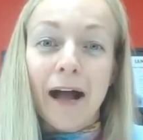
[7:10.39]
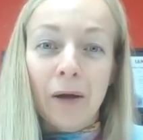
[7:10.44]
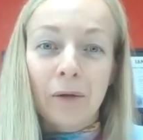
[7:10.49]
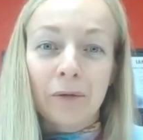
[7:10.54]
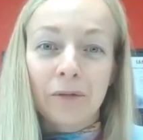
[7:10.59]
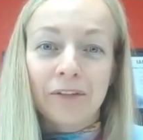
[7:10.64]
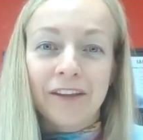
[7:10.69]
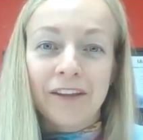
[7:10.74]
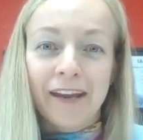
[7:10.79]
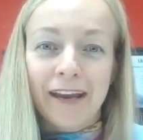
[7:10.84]

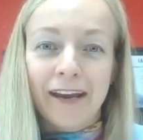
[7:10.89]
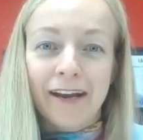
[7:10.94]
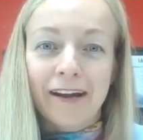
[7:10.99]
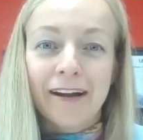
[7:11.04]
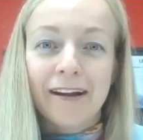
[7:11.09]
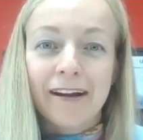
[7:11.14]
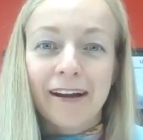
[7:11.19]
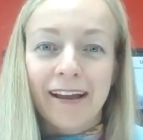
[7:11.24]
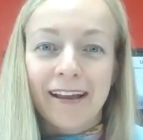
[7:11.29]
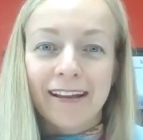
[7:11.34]
out
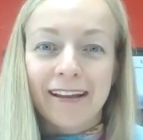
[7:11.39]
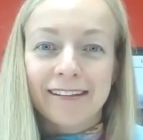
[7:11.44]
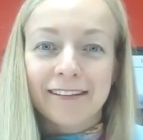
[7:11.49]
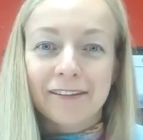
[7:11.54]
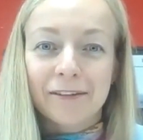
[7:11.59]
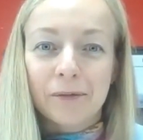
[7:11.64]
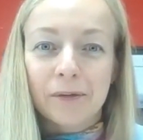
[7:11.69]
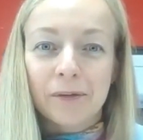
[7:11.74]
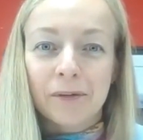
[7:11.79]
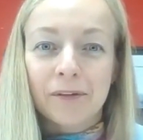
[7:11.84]
there,
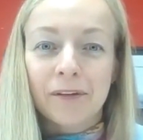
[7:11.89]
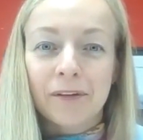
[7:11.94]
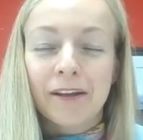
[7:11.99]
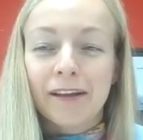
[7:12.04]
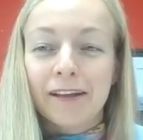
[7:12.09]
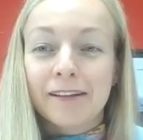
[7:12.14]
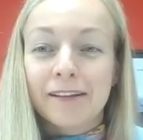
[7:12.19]
and the